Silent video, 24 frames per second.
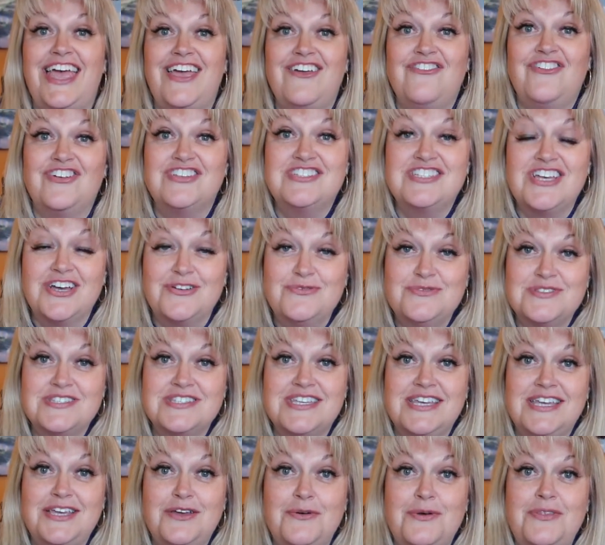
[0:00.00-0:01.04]
if I don't
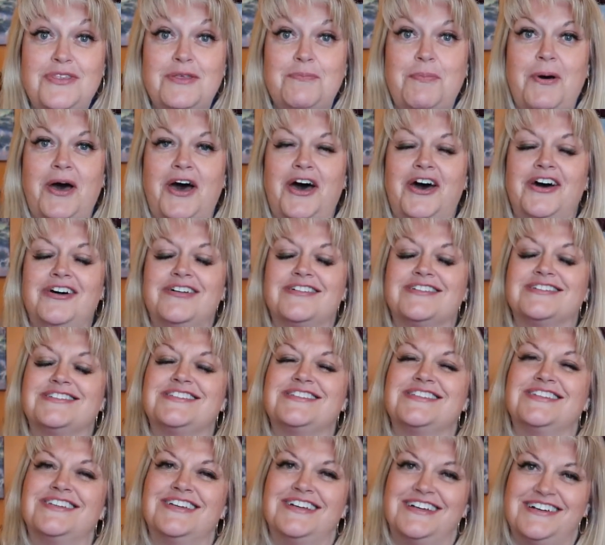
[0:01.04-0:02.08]
see you in the
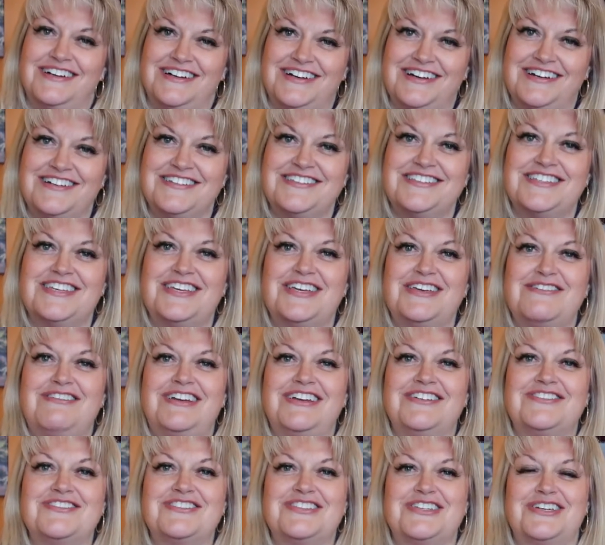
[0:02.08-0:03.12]
parks, I'll see you
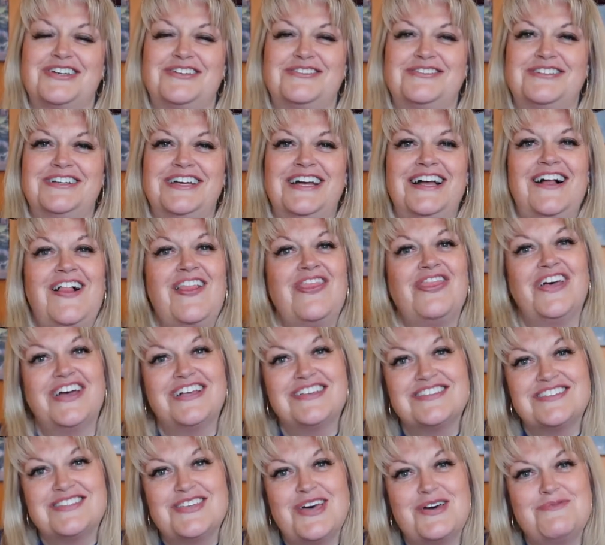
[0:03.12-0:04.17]
real soon.
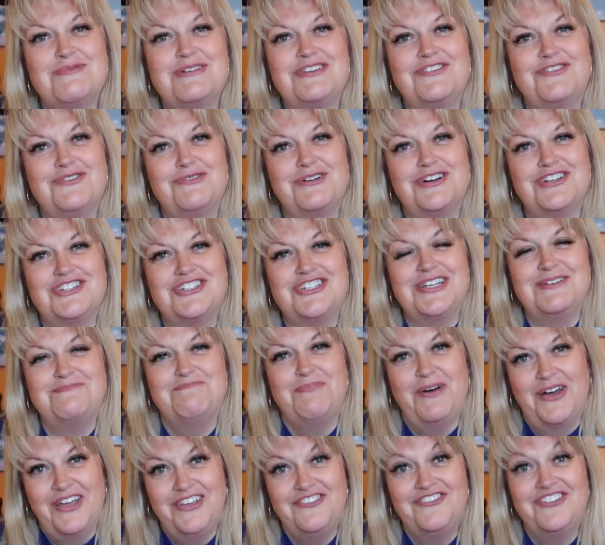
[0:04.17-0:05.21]
Thanks so much for
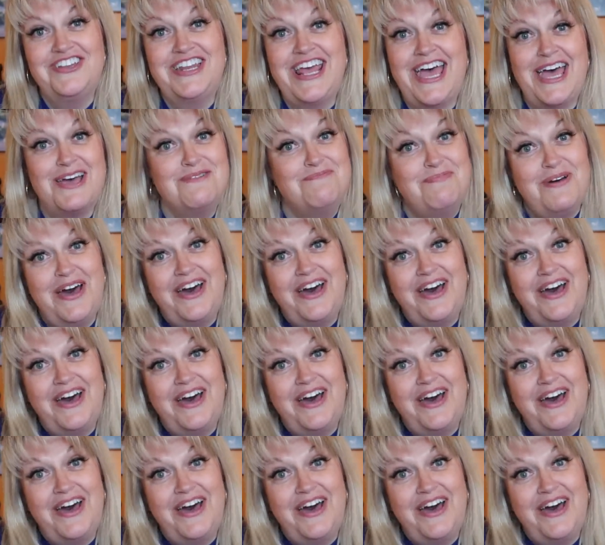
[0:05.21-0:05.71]
watching. Bye for now.